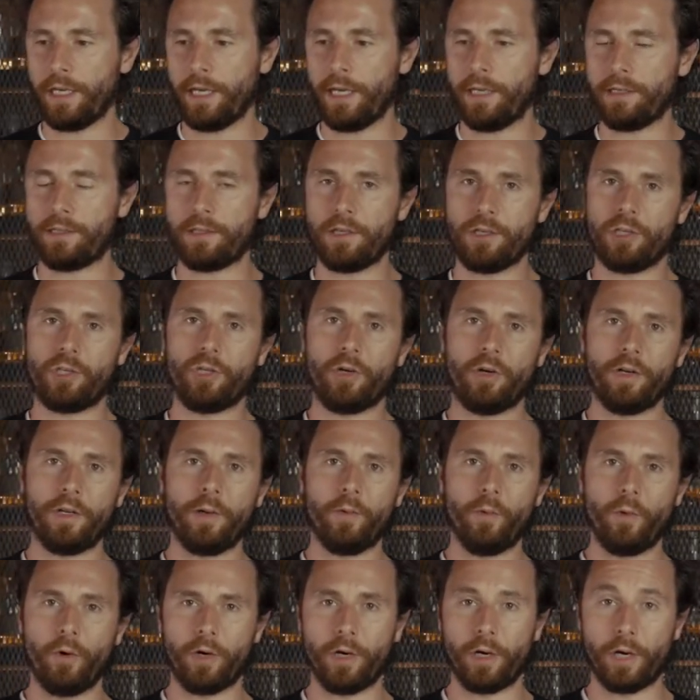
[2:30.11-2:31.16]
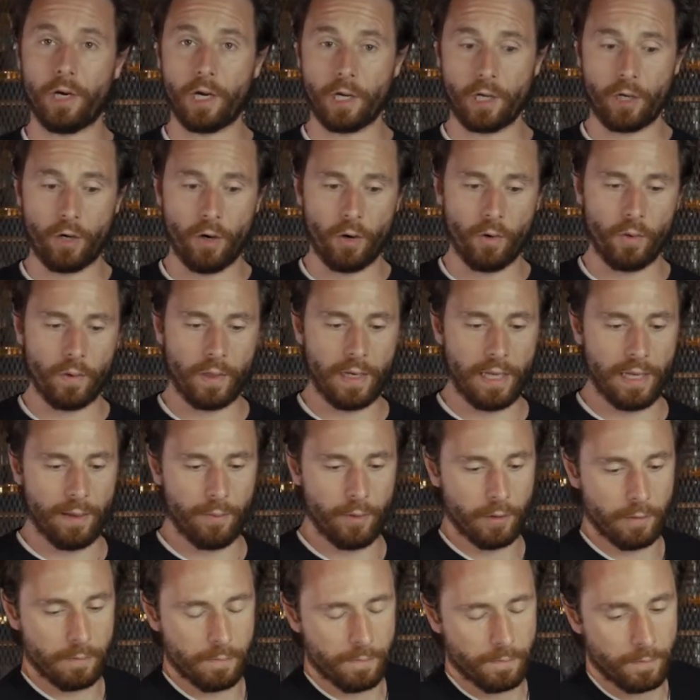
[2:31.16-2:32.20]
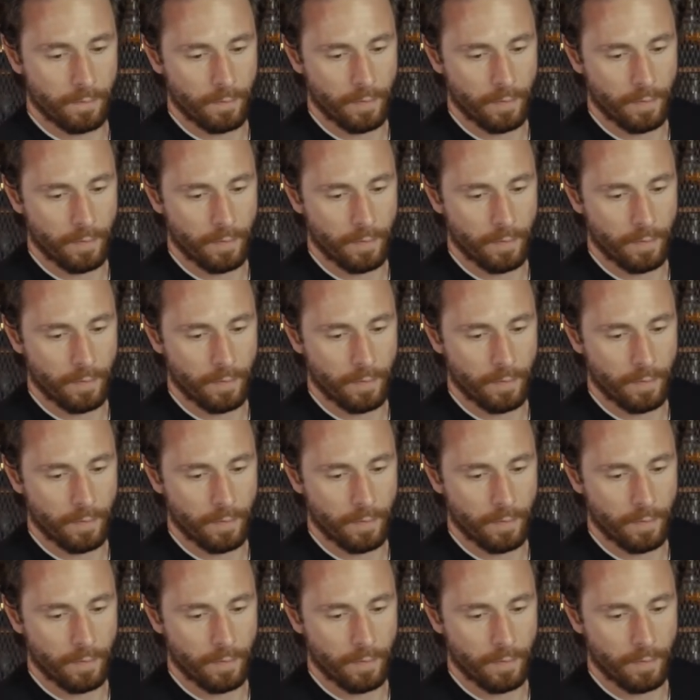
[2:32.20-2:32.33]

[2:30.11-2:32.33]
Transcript: is the Johnnie Walker Gold Label.